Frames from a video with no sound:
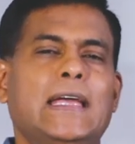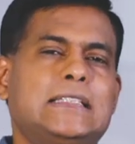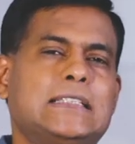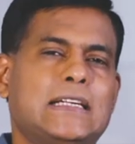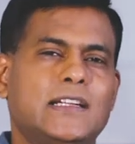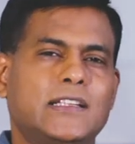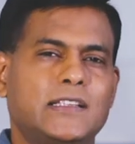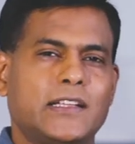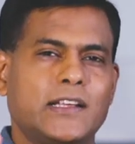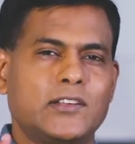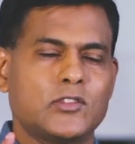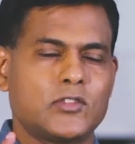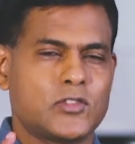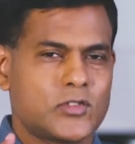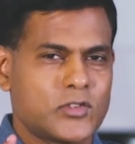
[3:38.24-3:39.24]
It's another
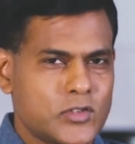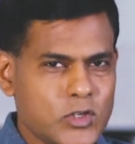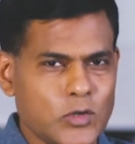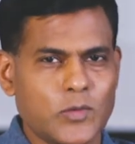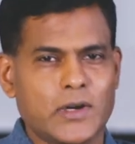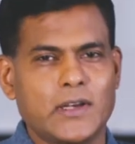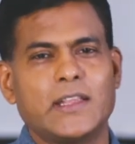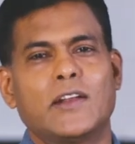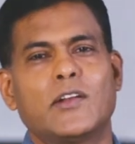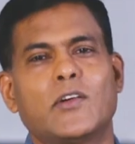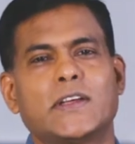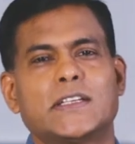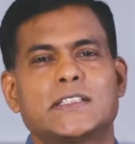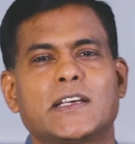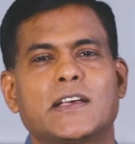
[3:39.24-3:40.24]
thing to steward the
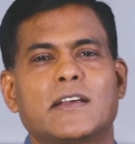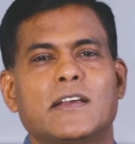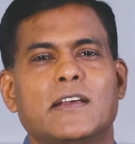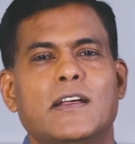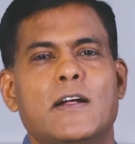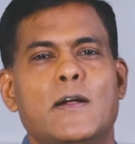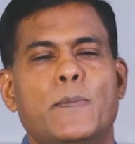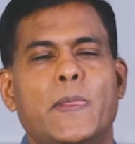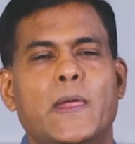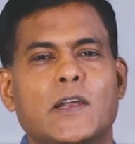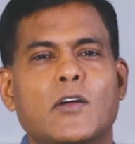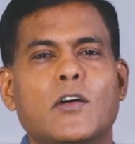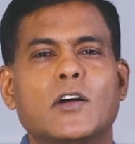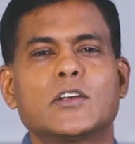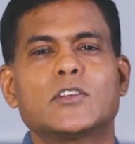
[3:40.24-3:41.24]
anointing
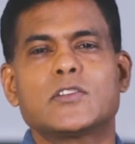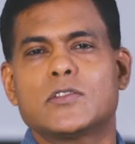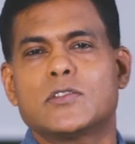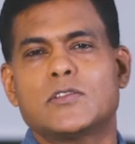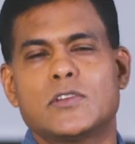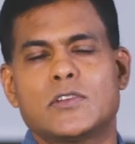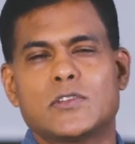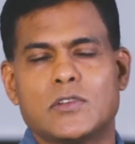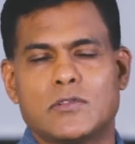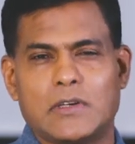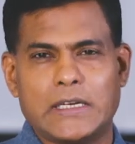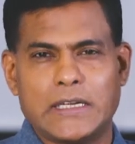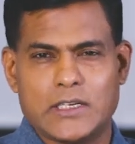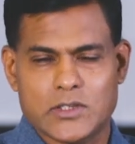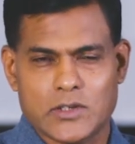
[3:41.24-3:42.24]
that God chooses to
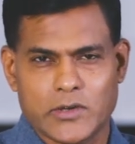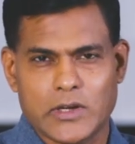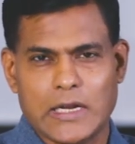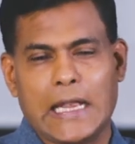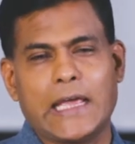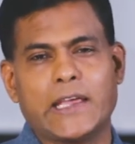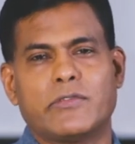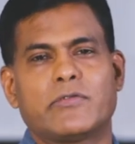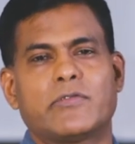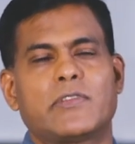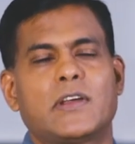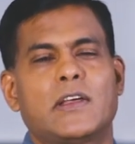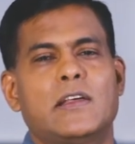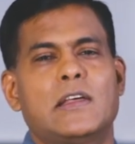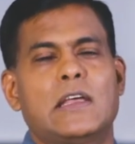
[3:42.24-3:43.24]
release on your life.
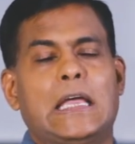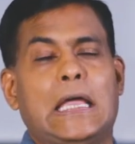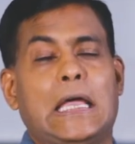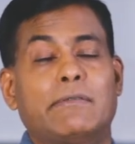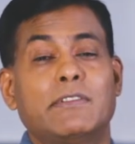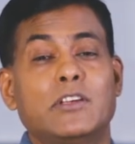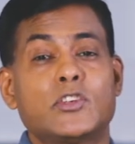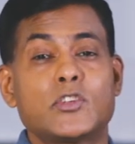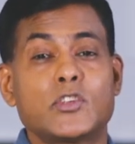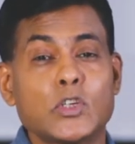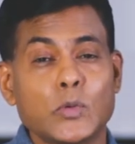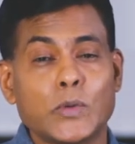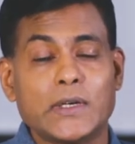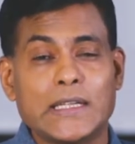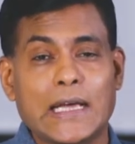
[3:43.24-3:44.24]
And we
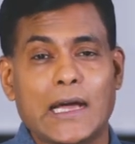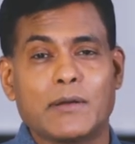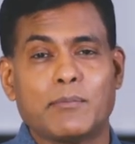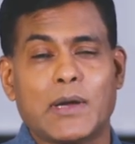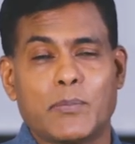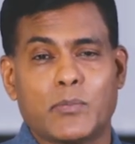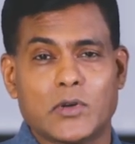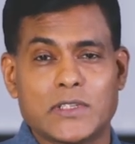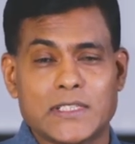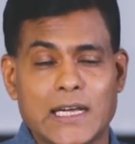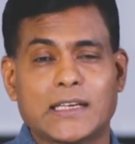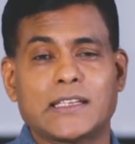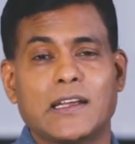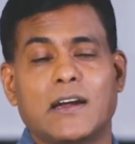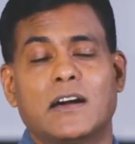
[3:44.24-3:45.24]
steward that by
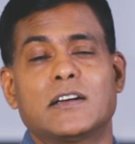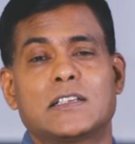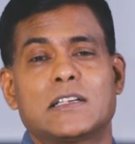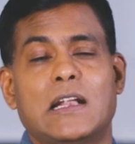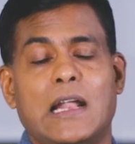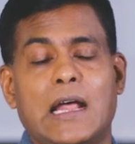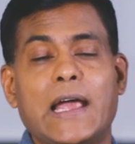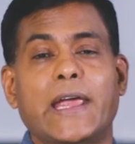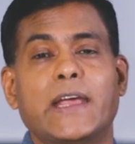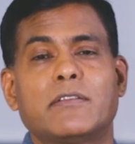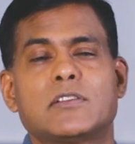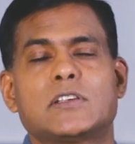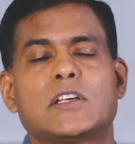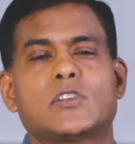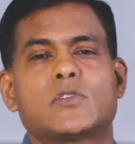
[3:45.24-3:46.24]
protecting our
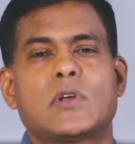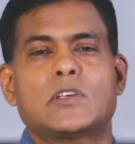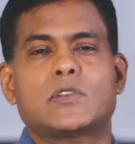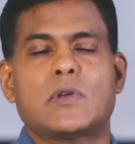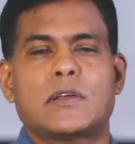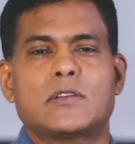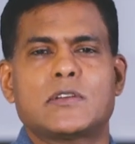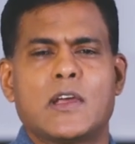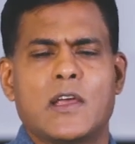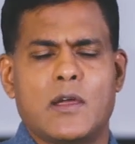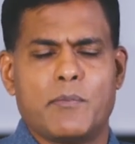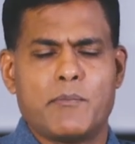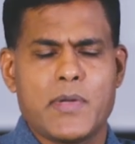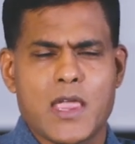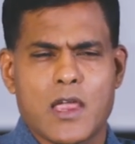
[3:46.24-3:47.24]
lives, as
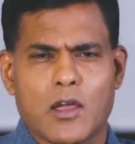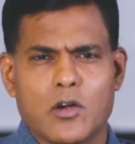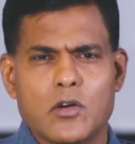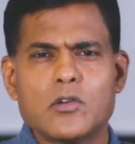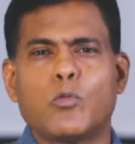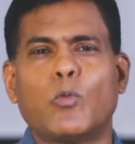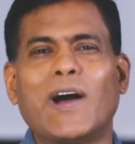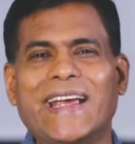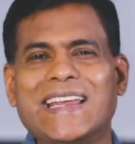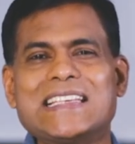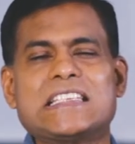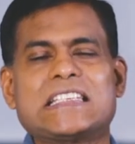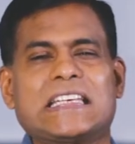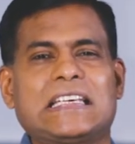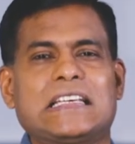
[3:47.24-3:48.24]
being good
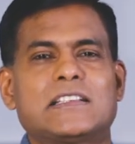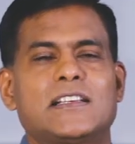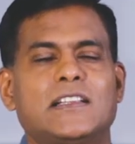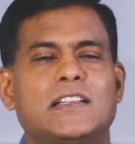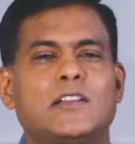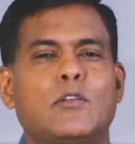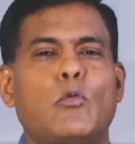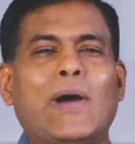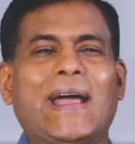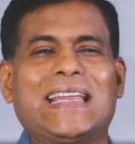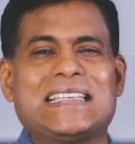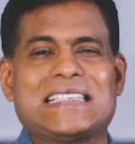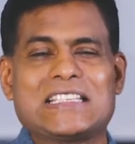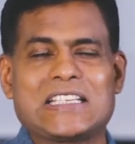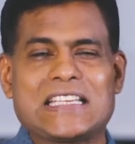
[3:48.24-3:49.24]
wineskins, so that the
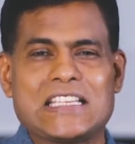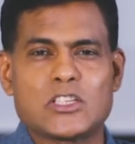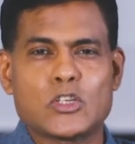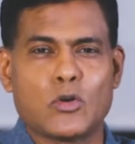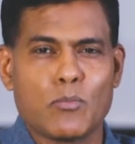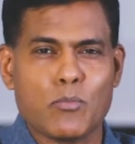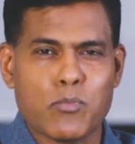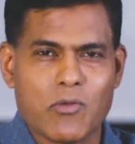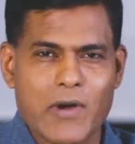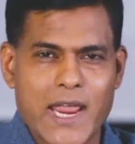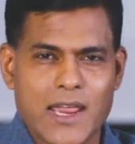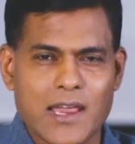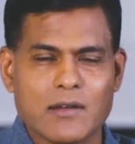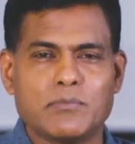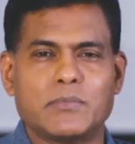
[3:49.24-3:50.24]
wineskins don't
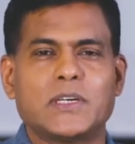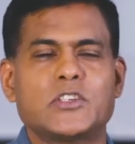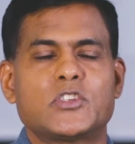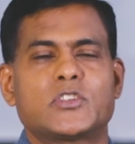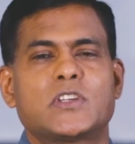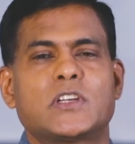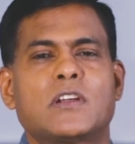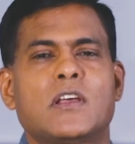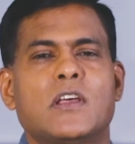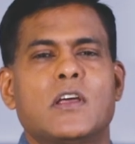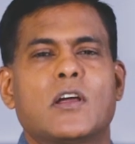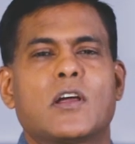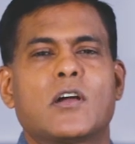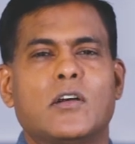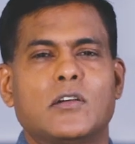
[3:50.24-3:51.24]
break and burst and
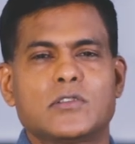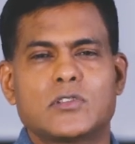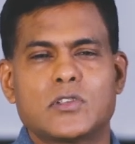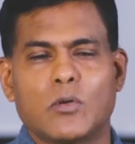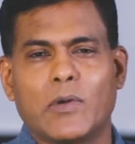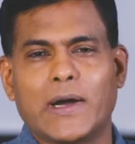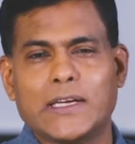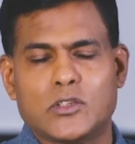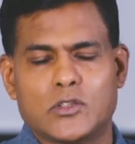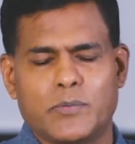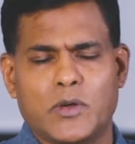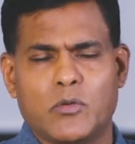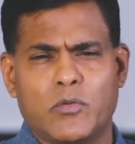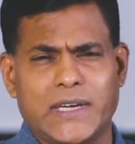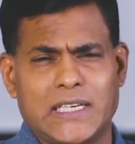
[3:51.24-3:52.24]
cause the wine to
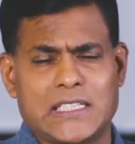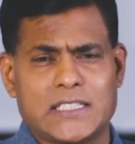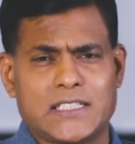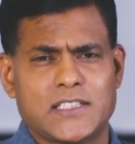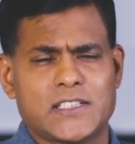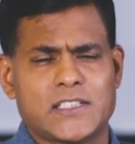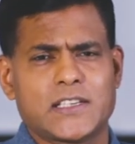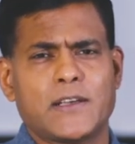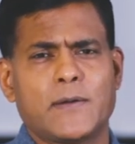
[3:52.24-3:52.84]
be wasted.